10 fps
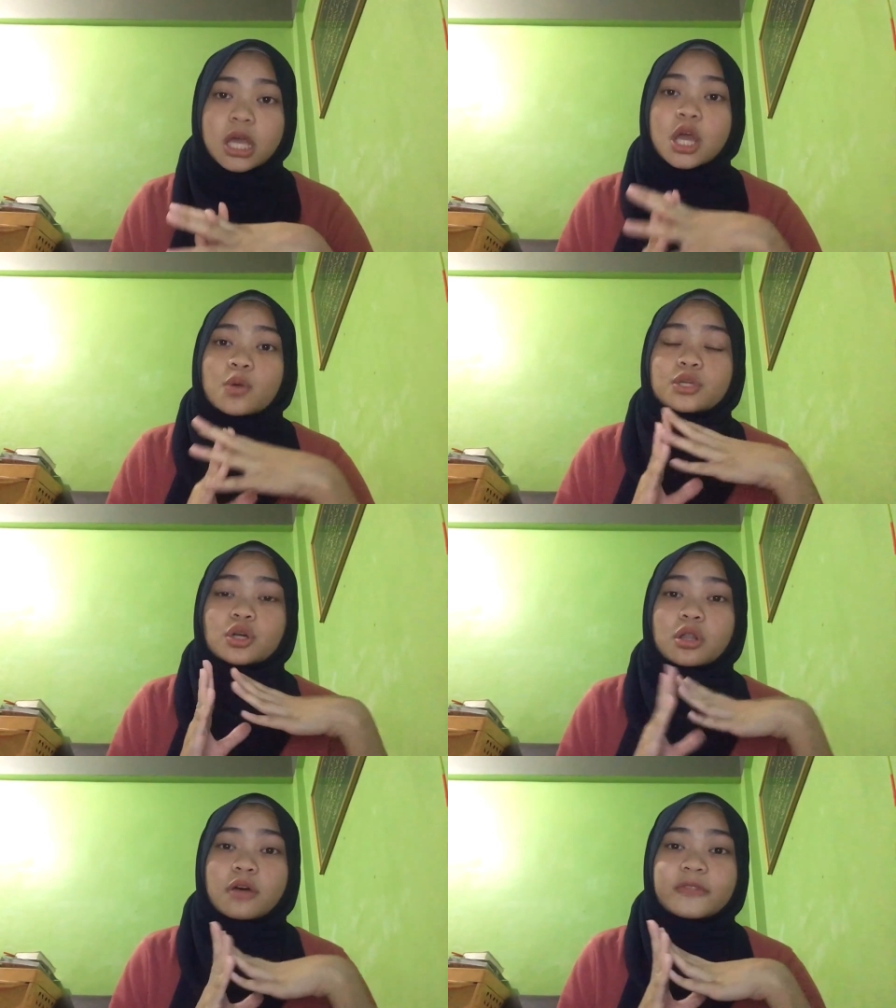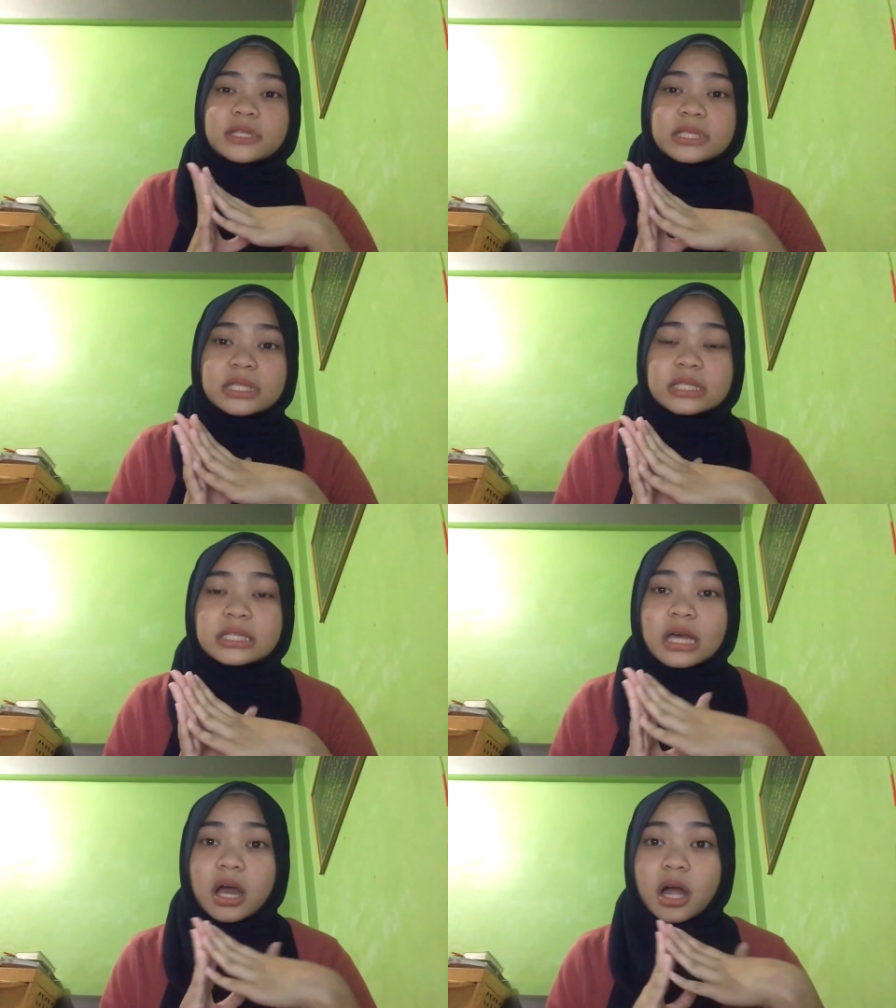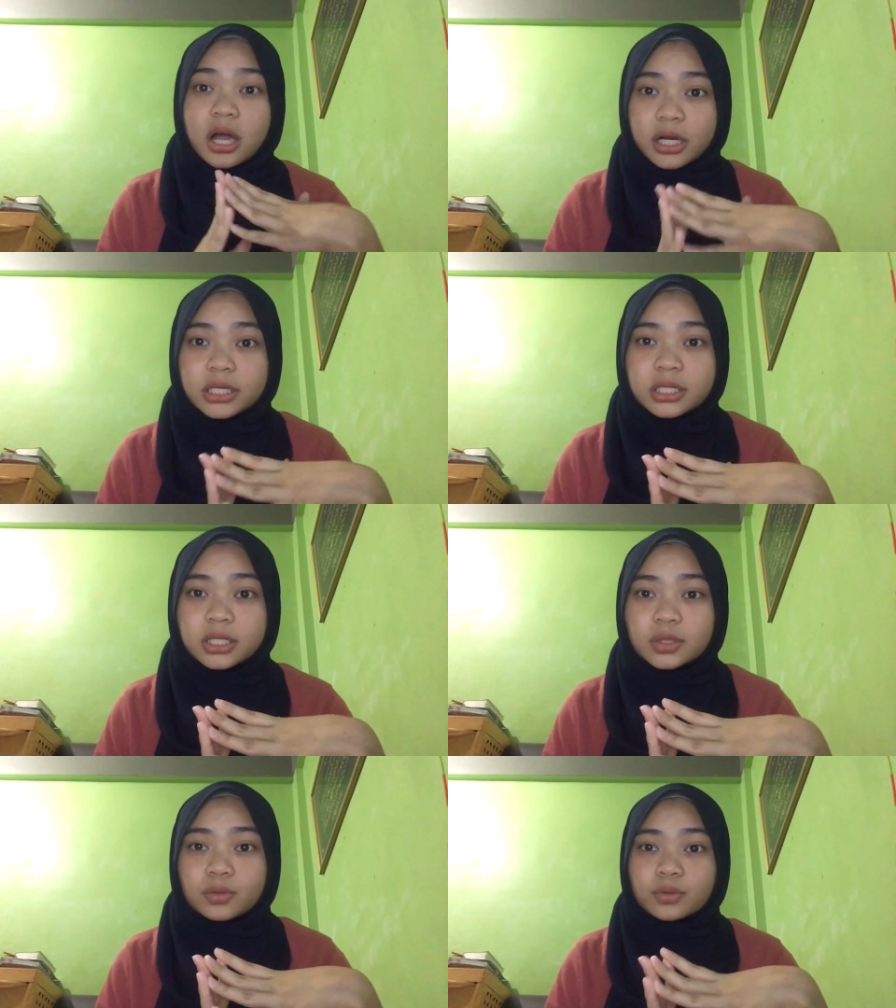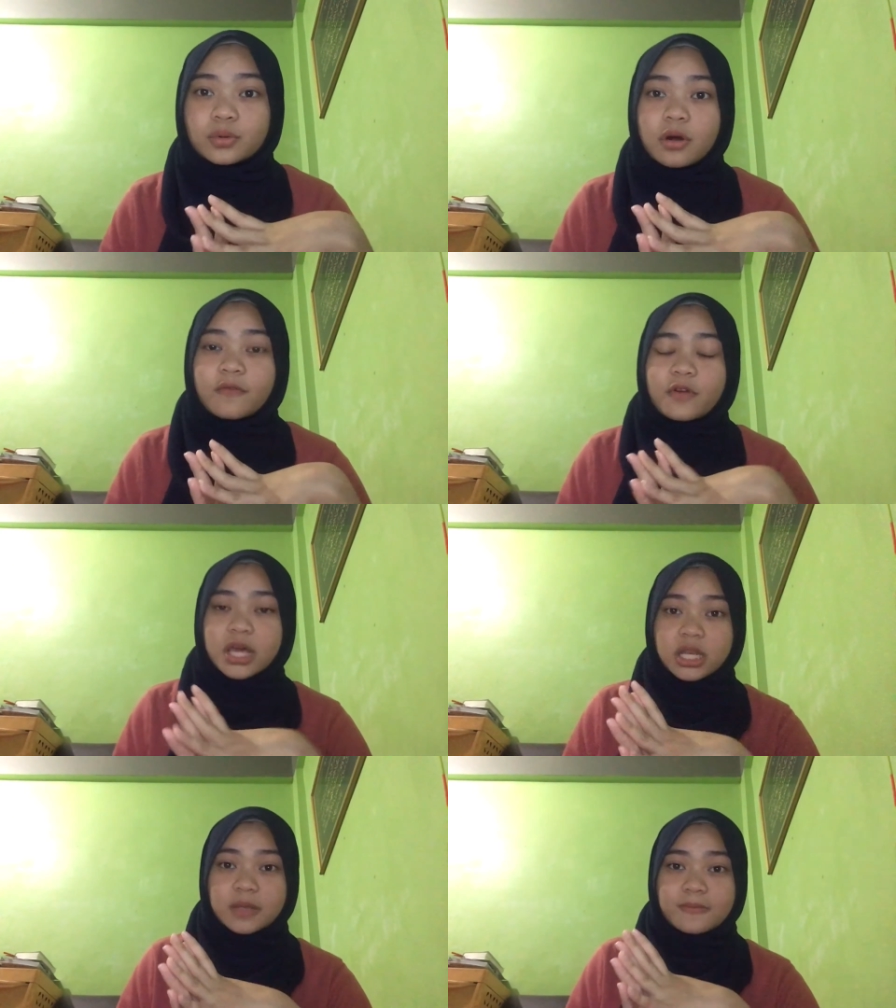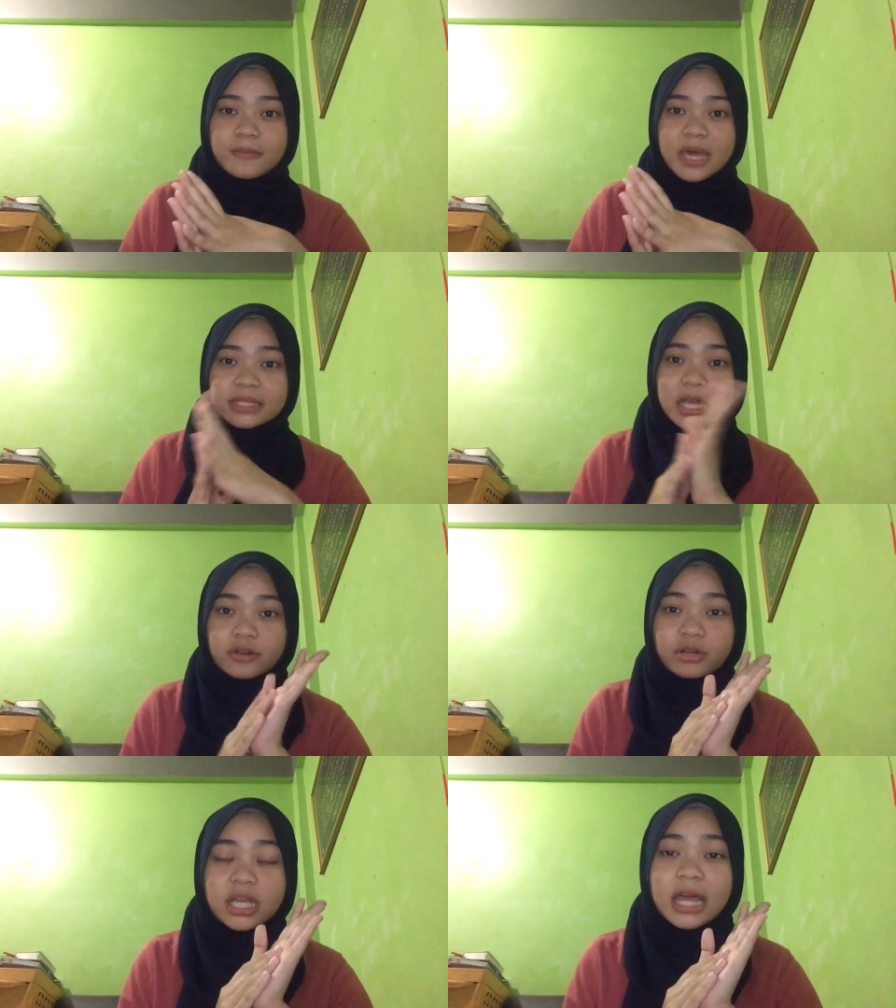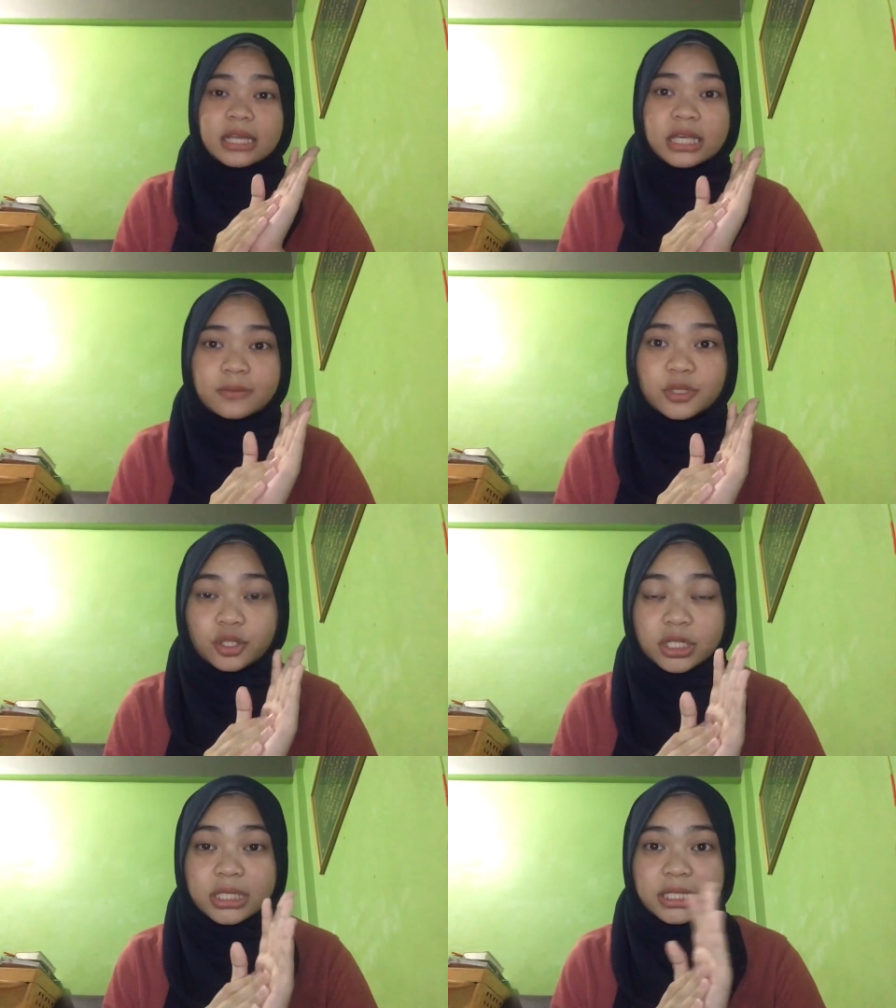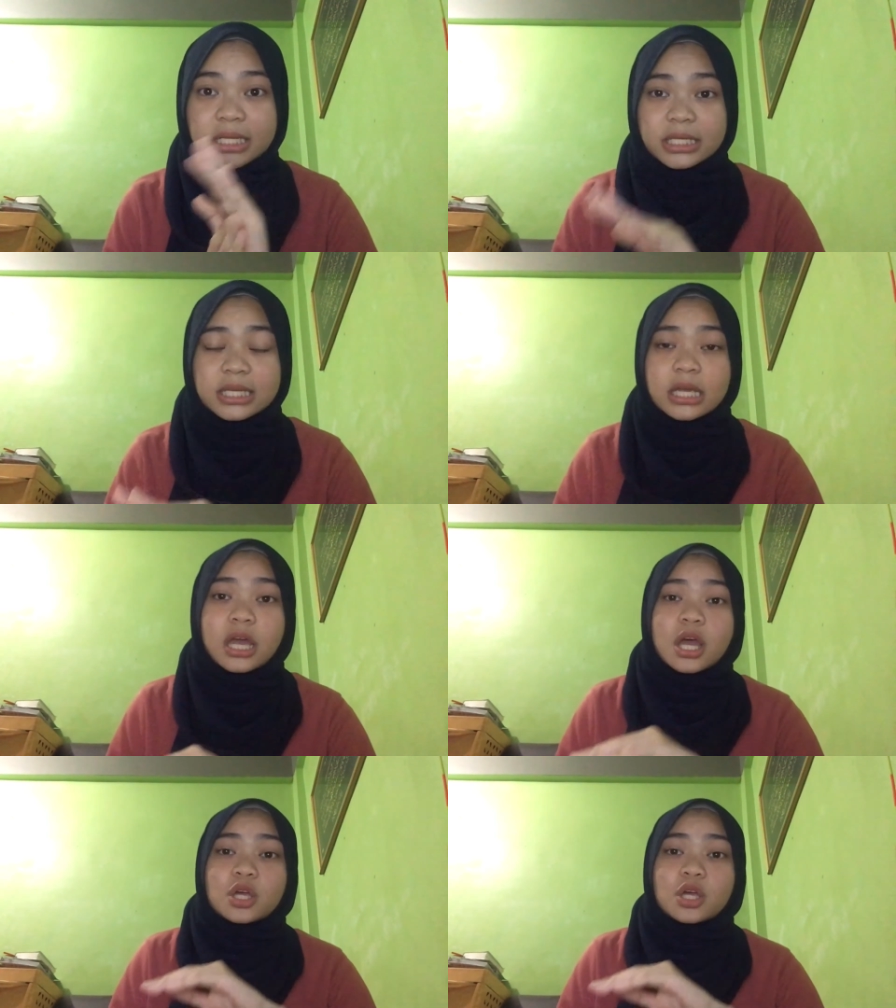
which all of the citizens are asked to avoid any mass gathering and keep social distancing.